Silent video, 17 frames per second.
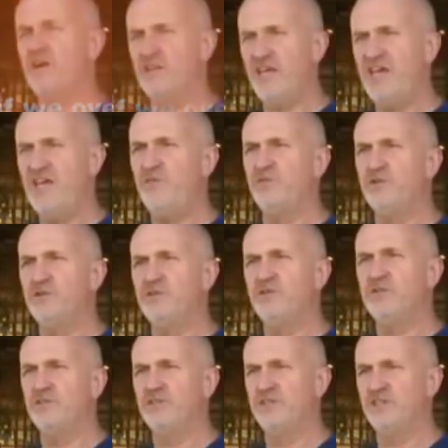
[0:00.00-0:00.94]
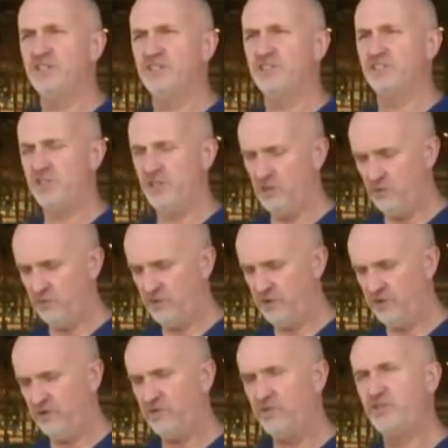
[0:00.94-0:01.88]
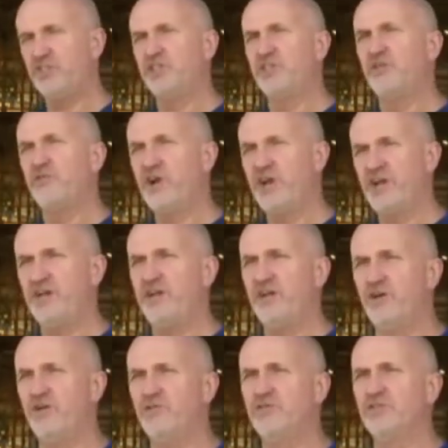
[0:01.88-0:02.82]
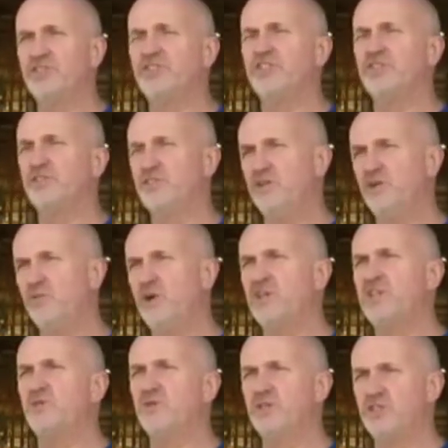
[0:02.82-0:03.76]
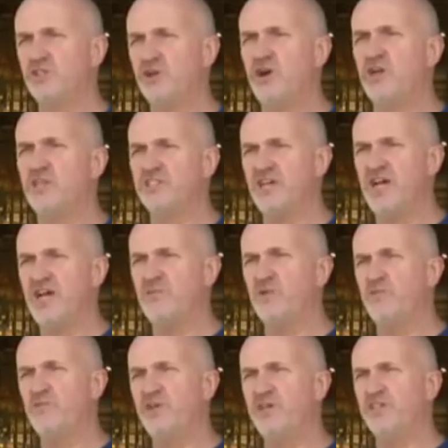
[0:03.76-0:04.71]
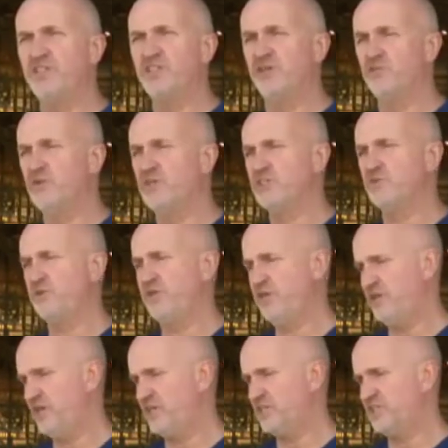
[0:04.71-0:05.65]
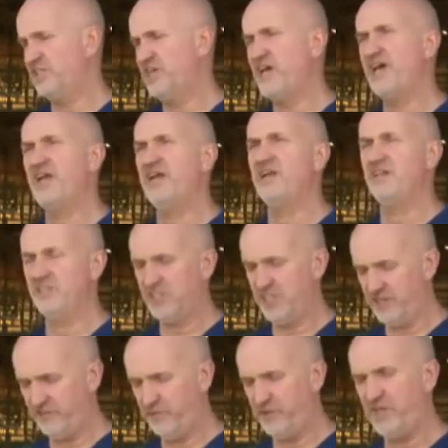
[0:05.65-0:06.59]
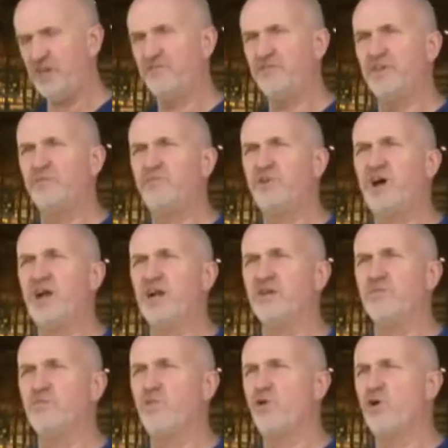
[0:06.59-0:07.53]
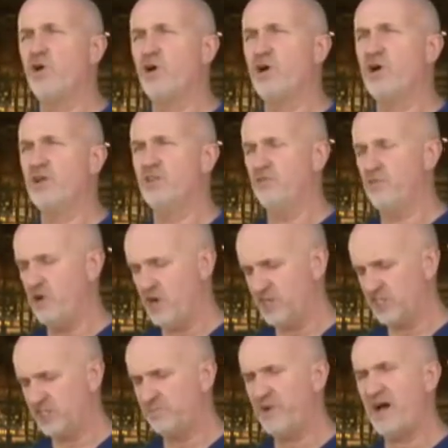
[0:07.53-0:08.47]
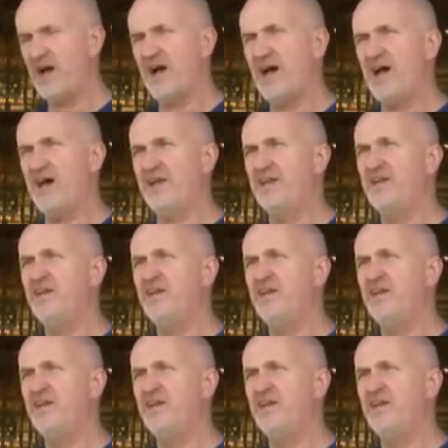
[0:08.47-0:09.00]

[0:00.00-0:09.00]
label is, using the right dose, what the withdrawal time would be. So once we extend, say if we give the product more in the wrong spot,